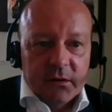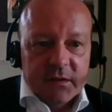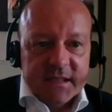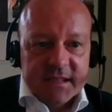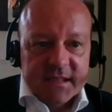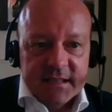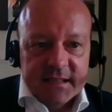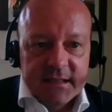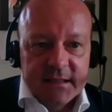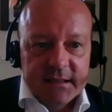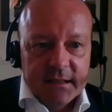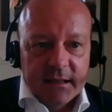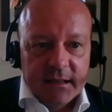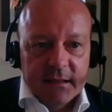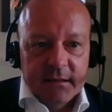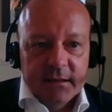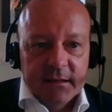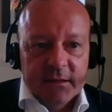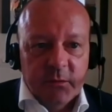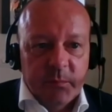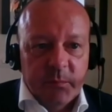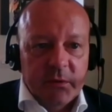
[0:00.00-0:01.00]
seen and
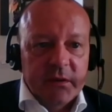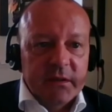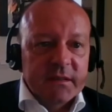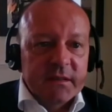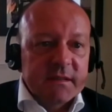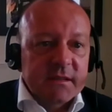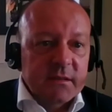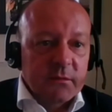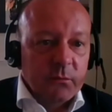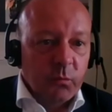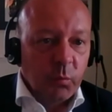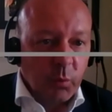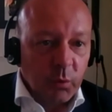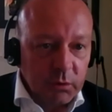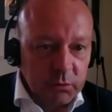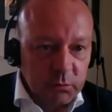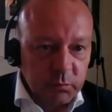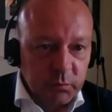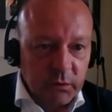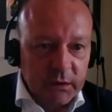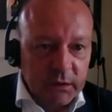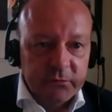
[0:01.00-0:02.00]
experienced
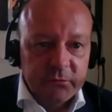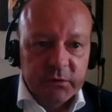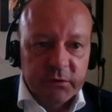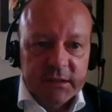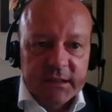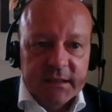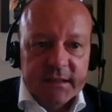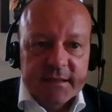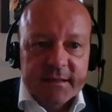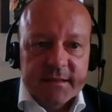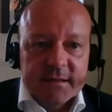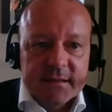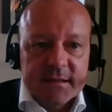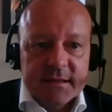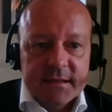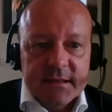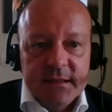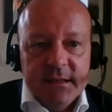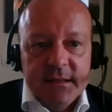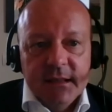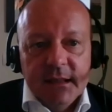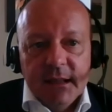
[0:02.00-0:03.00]
worldwide for the
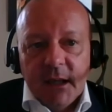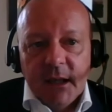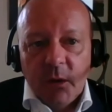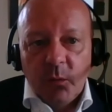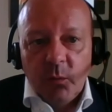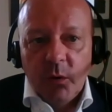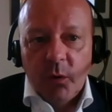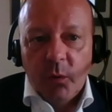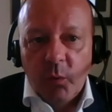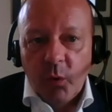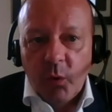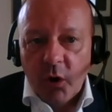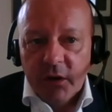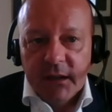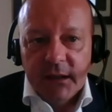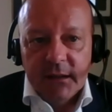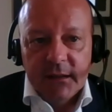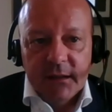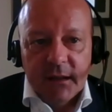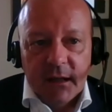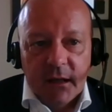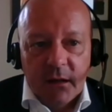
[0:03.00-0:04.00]
ICRC. We're
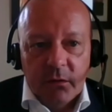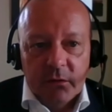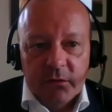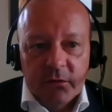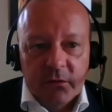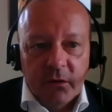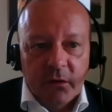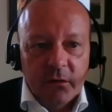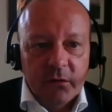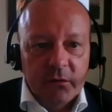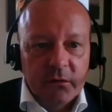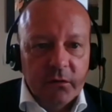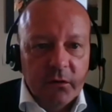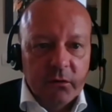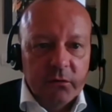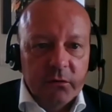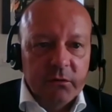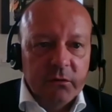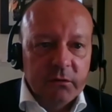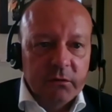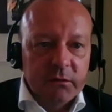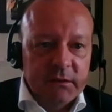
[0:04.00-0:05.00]
working now
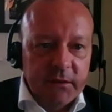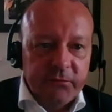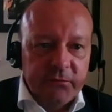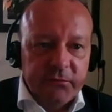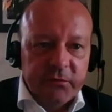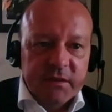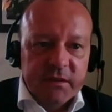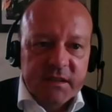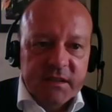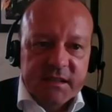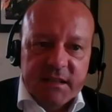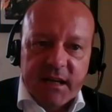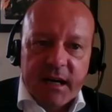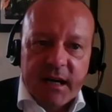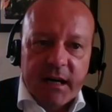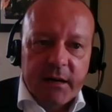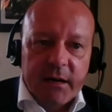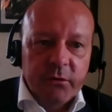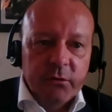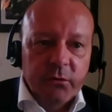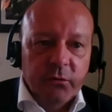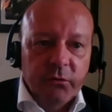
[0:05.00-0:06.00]
on different
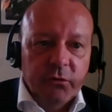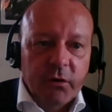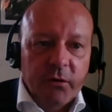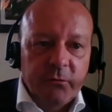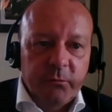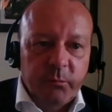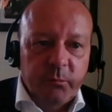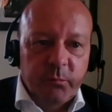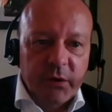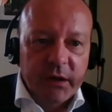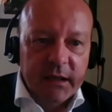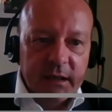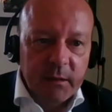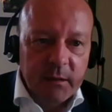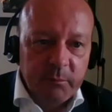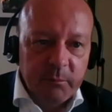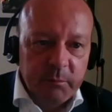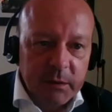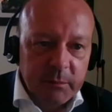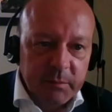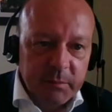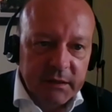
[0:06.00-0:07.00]
scenarios of bringing
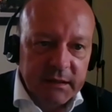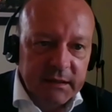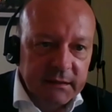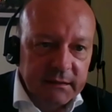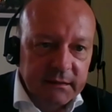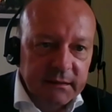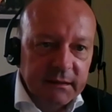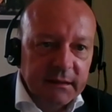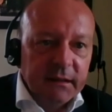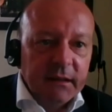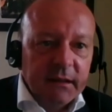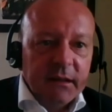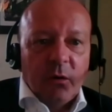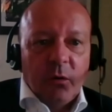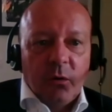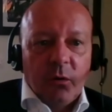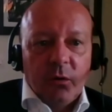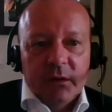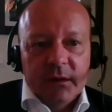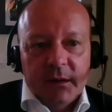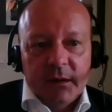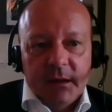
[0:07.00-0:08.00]
people in
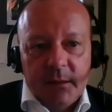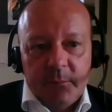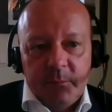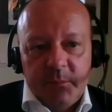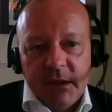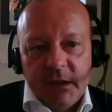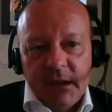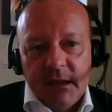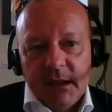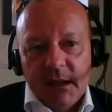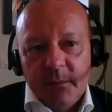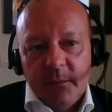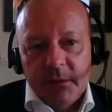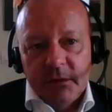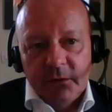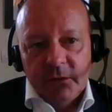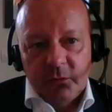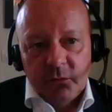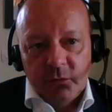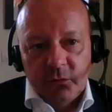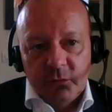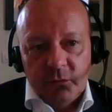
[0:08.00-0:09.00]
or being able
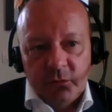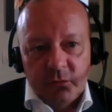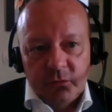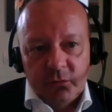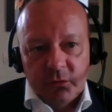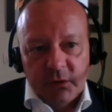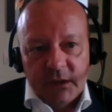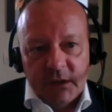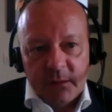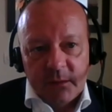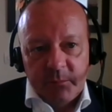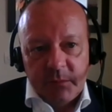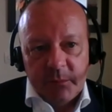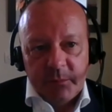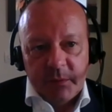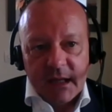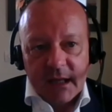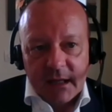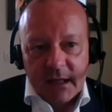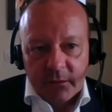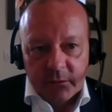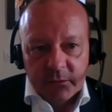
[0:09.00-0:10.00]
to get
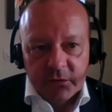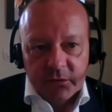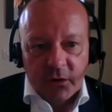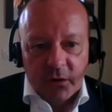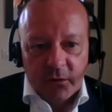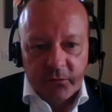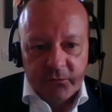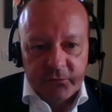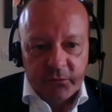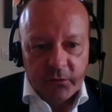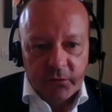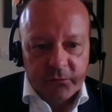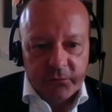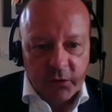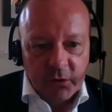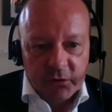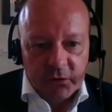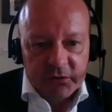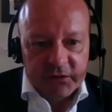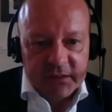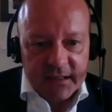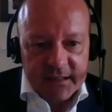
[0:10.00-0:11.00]
people out of
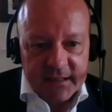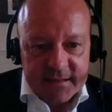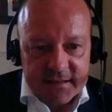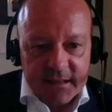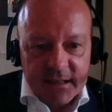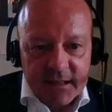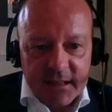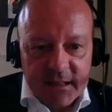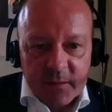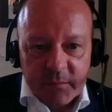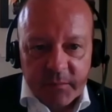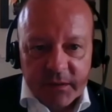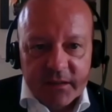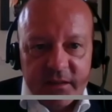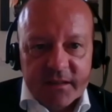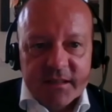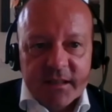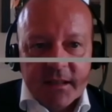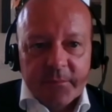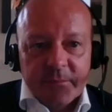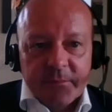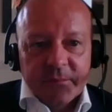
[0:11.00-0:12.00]
context,
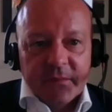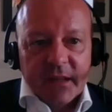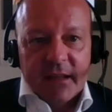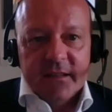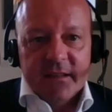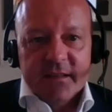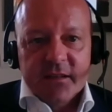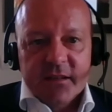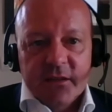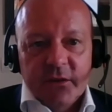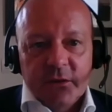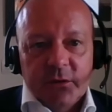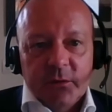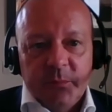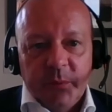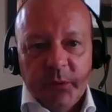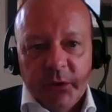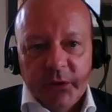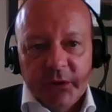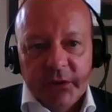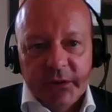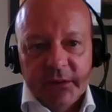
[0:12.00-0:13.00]
because at a certain
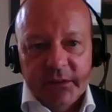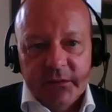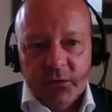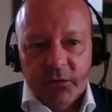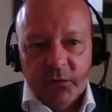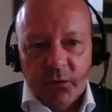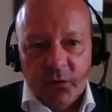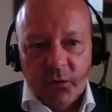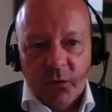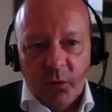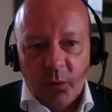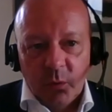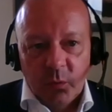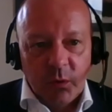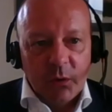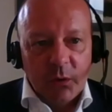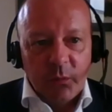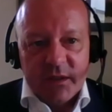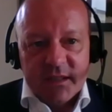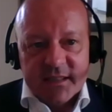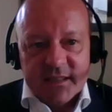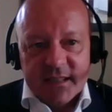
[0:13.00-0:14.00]
point, all
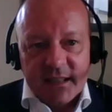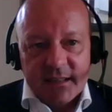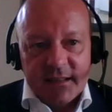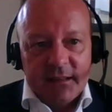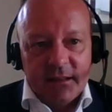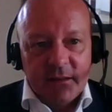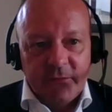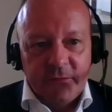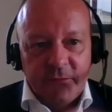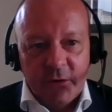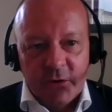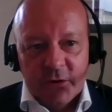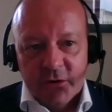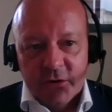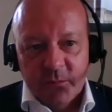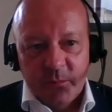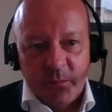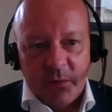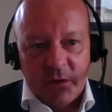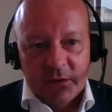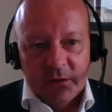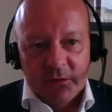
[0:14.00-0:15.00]
what we said in the
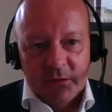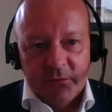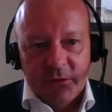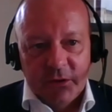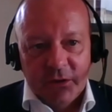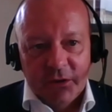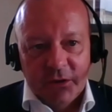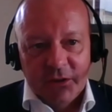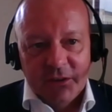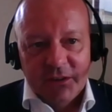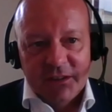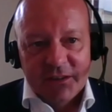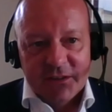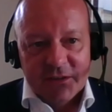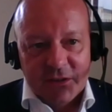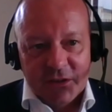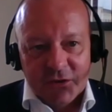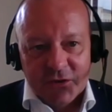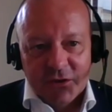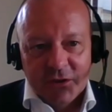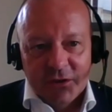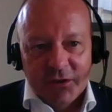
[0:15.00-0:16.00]
first part of the
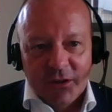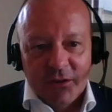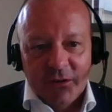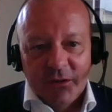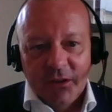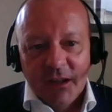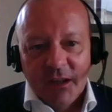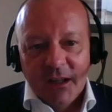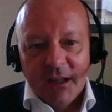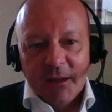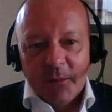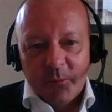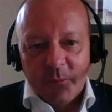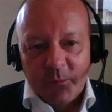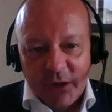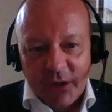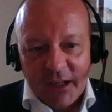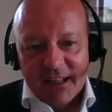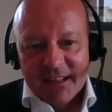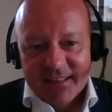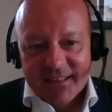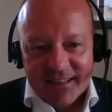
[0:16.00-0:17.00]
discussion on
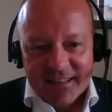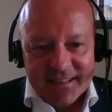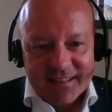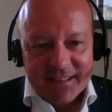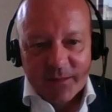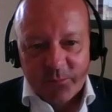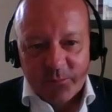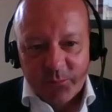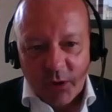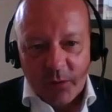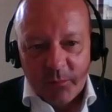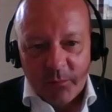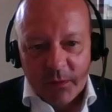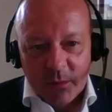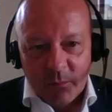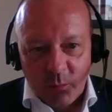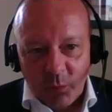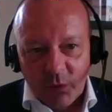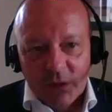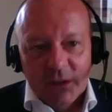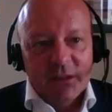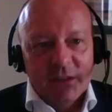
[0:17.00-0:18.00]
pre-existing problem
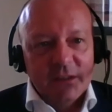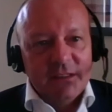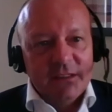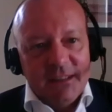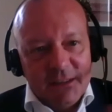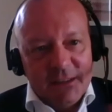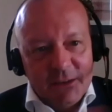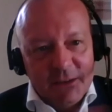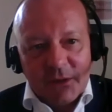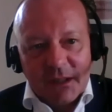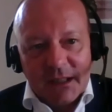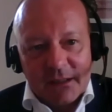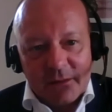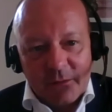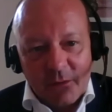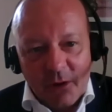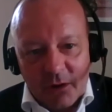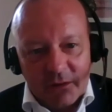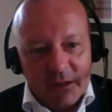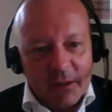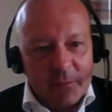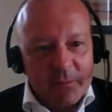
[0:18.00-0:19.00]
will continue later
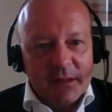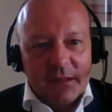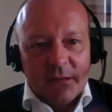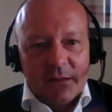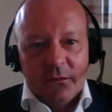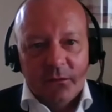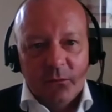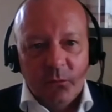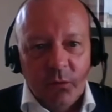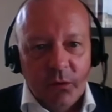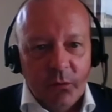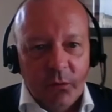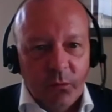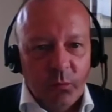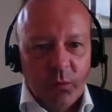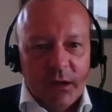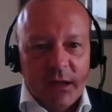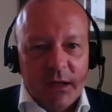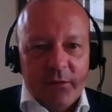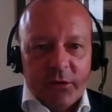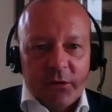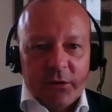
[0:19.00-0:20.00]
on. I mean,
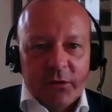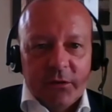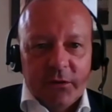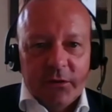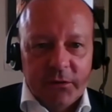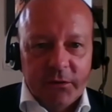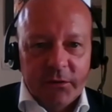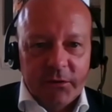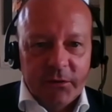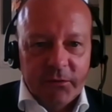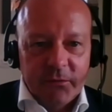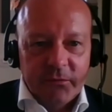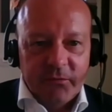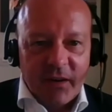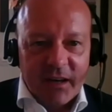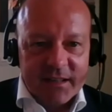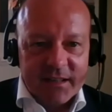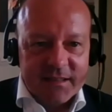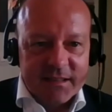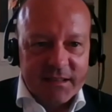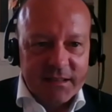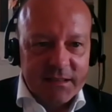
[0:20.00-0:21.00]
whenever the
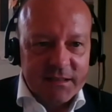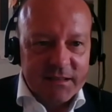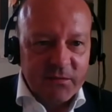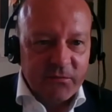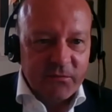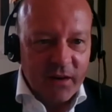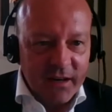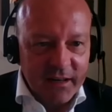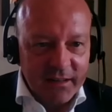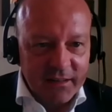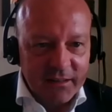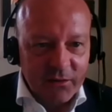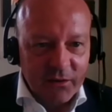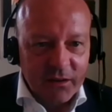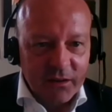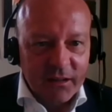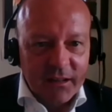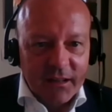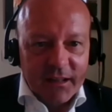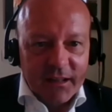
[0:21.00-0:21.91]
vaccine is found or